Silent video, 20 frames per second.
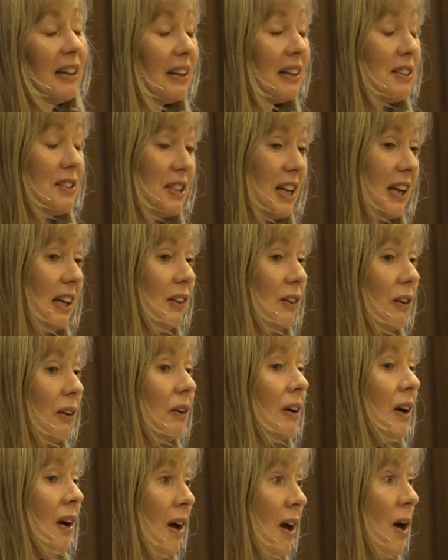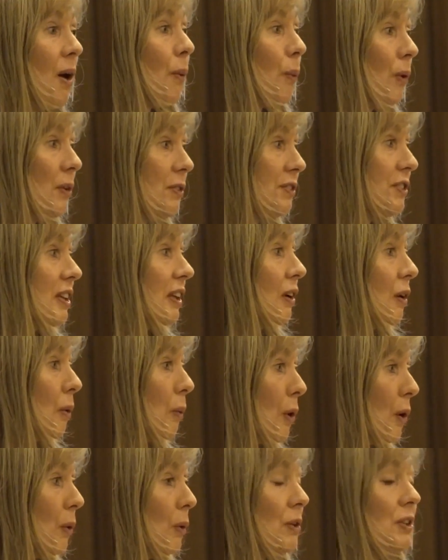container was to
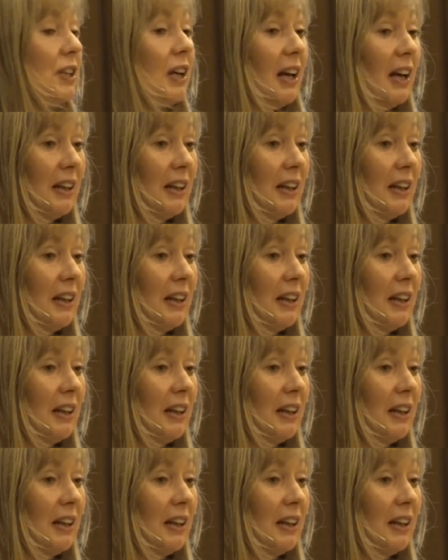go out